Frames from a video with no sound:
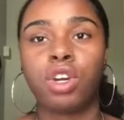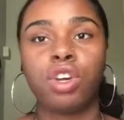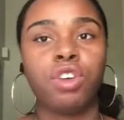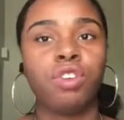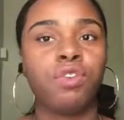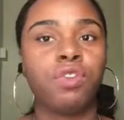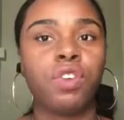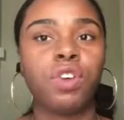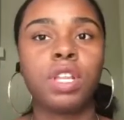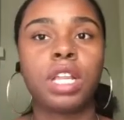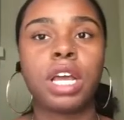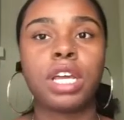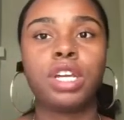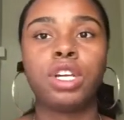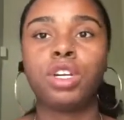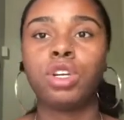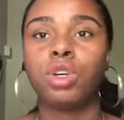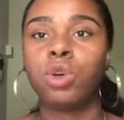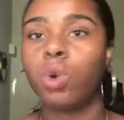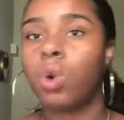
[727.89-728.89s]
or you feel like
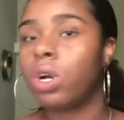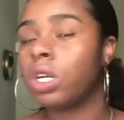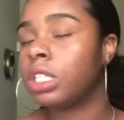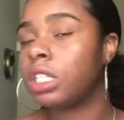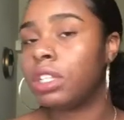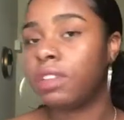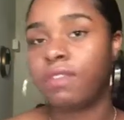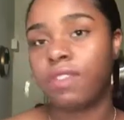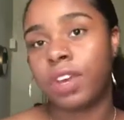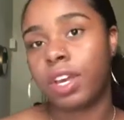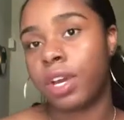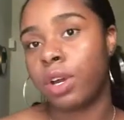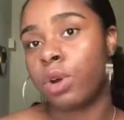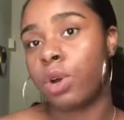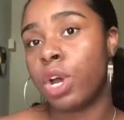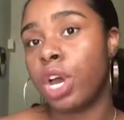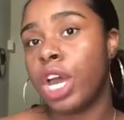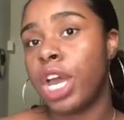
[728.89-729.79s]
you're going to fail.